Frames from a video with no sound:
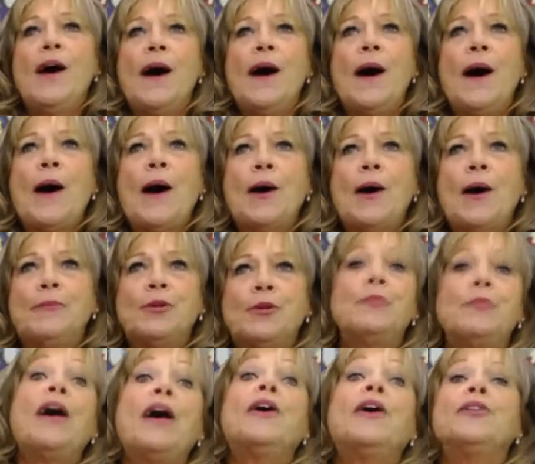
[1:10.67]

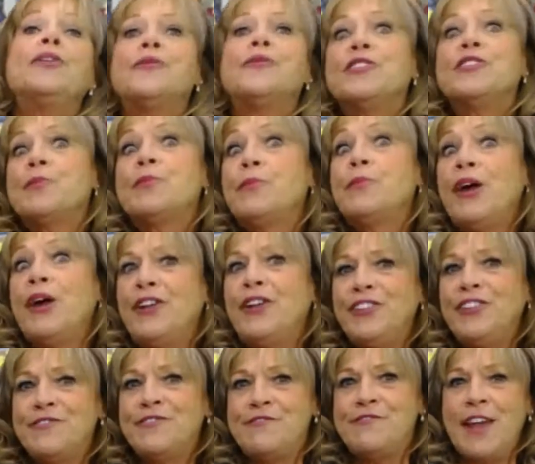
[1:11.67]
was propelled
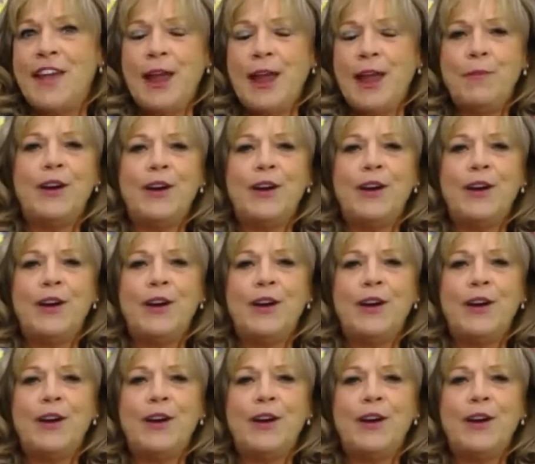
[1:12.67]
to fame